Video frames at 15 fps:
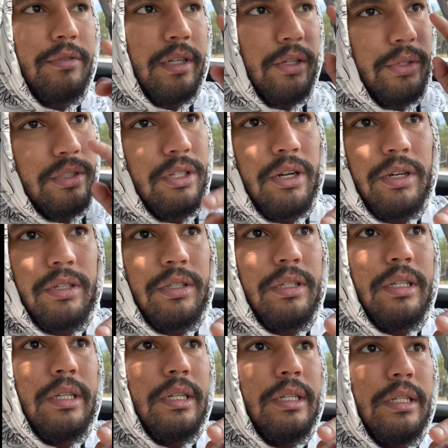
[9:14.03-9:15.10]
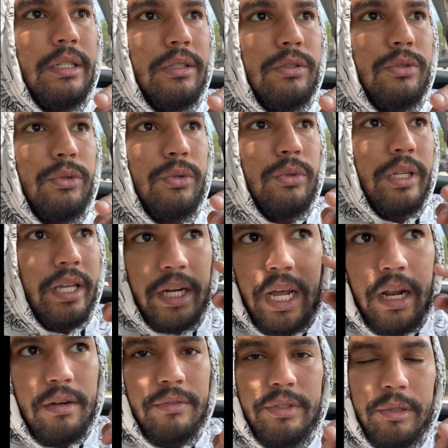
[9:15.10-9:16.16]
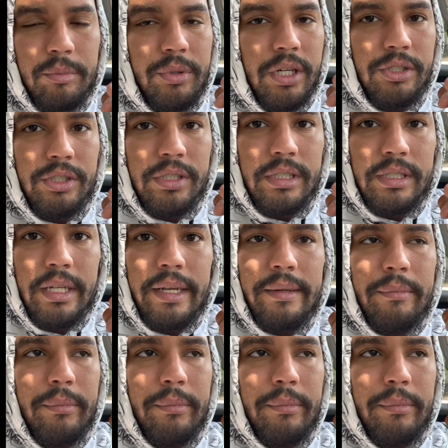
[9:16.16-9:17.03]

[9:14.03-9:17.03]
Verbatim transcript: I know it's hard to get out of a depression state,